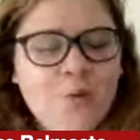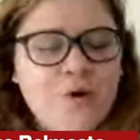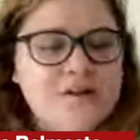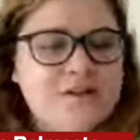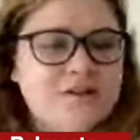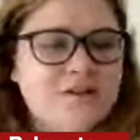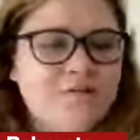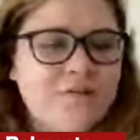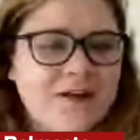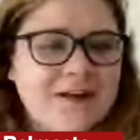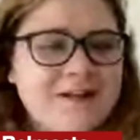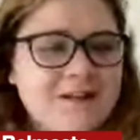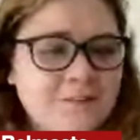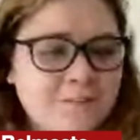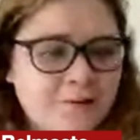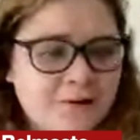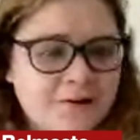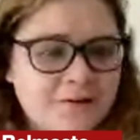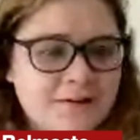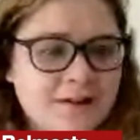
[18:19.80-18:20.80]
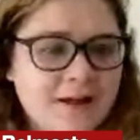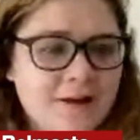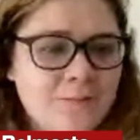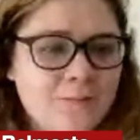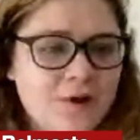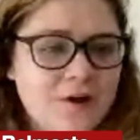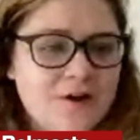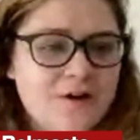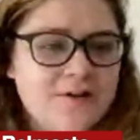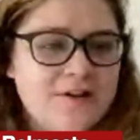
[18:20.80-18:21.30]
what's available
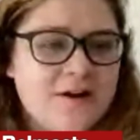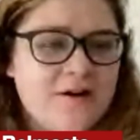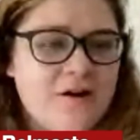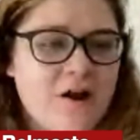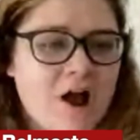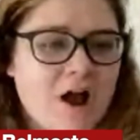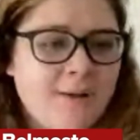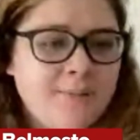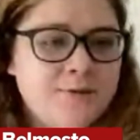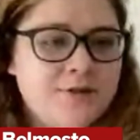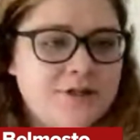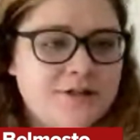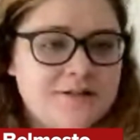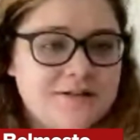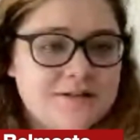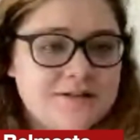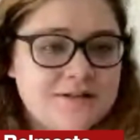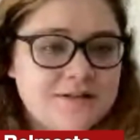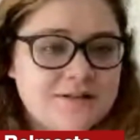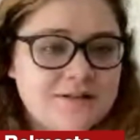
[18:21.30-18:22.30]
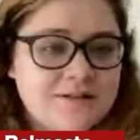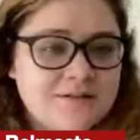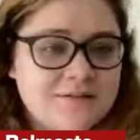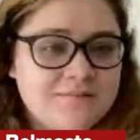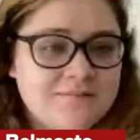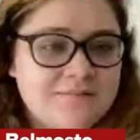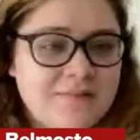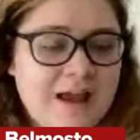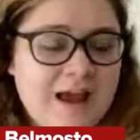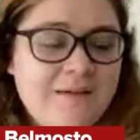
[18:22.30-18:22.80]
and what are their options.
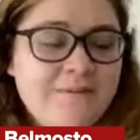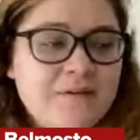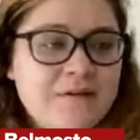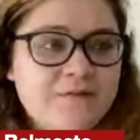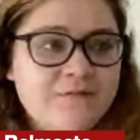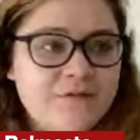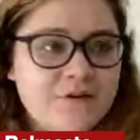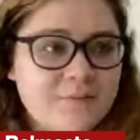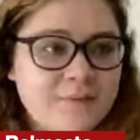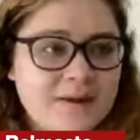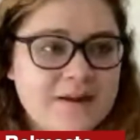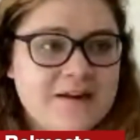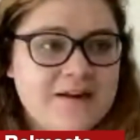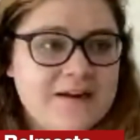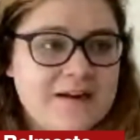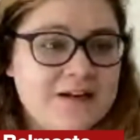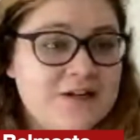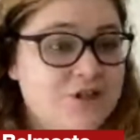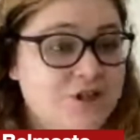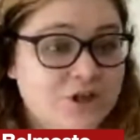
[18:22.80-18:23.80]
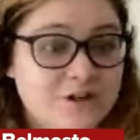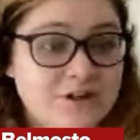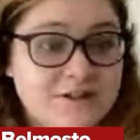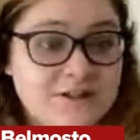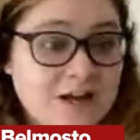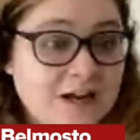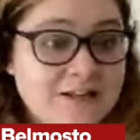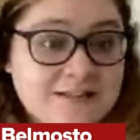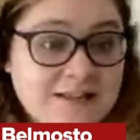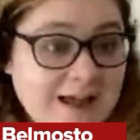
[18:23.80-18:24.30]
Heaven forbid an
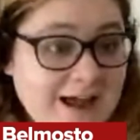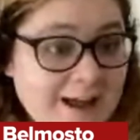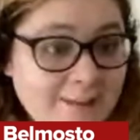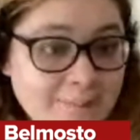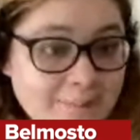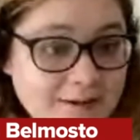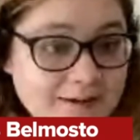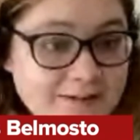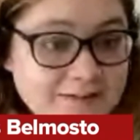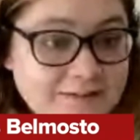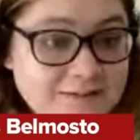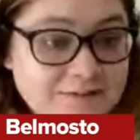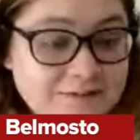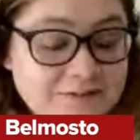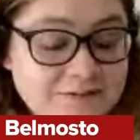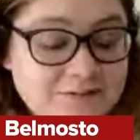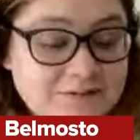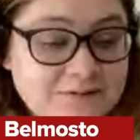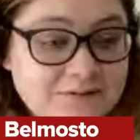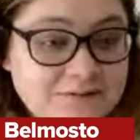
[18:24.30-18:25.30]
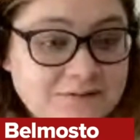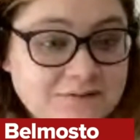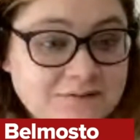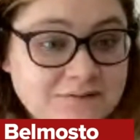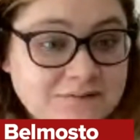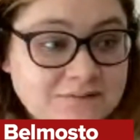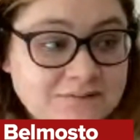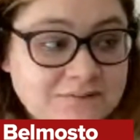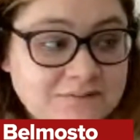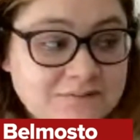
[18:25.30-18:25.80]
injury does happen.
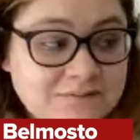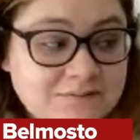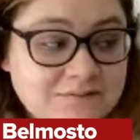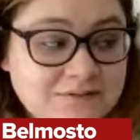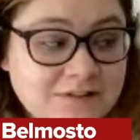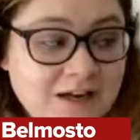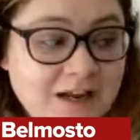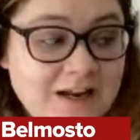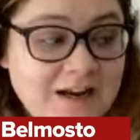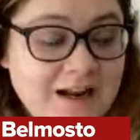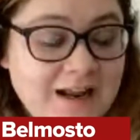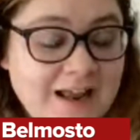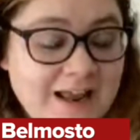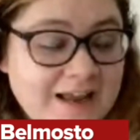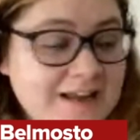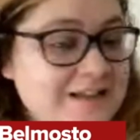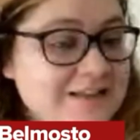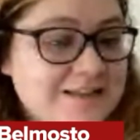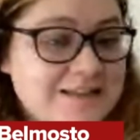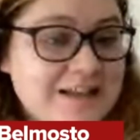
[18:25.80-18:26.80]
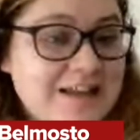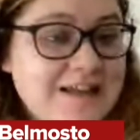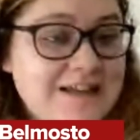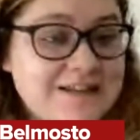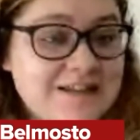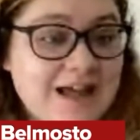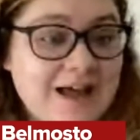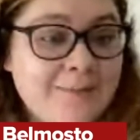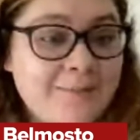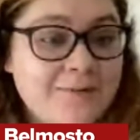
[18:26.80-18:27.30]
And I hate
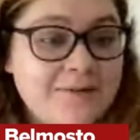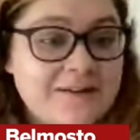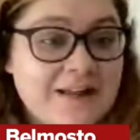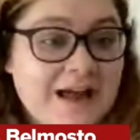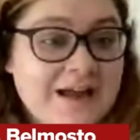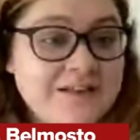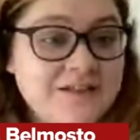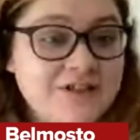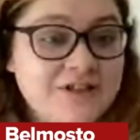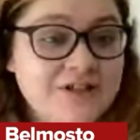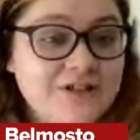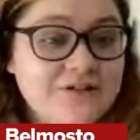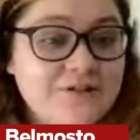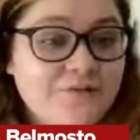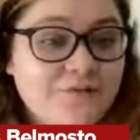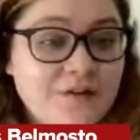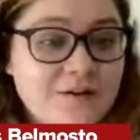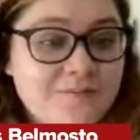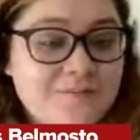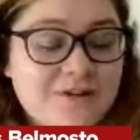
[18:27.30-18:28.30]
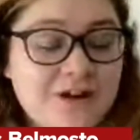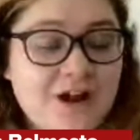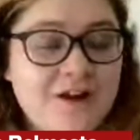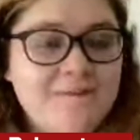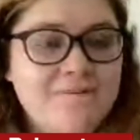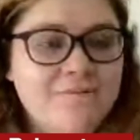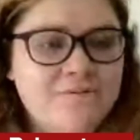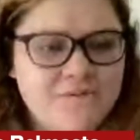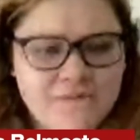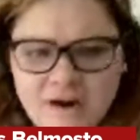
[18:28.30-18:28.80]
saying that, but last year the Flames
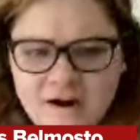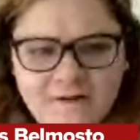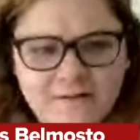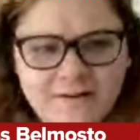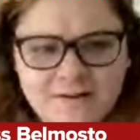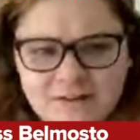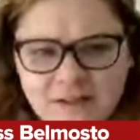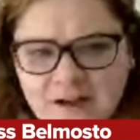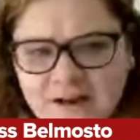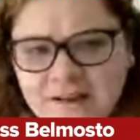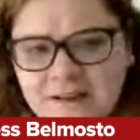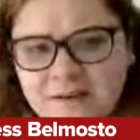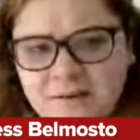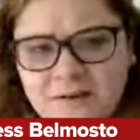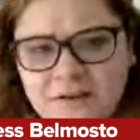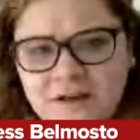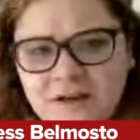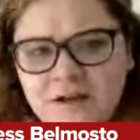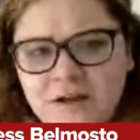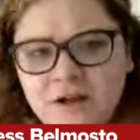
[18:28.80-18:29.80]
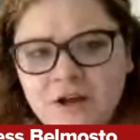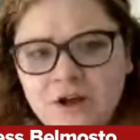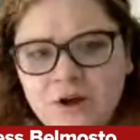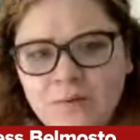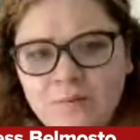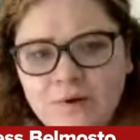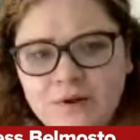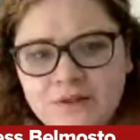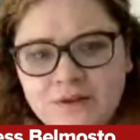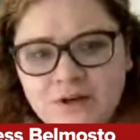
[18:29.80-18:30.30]
got very lucky
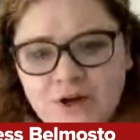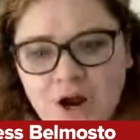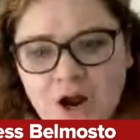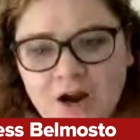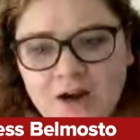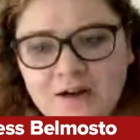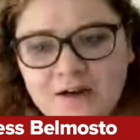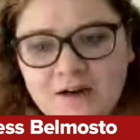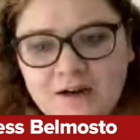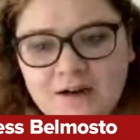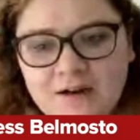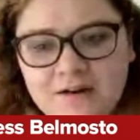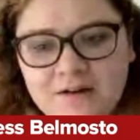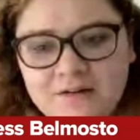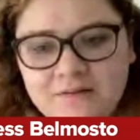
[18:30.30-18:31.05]
with not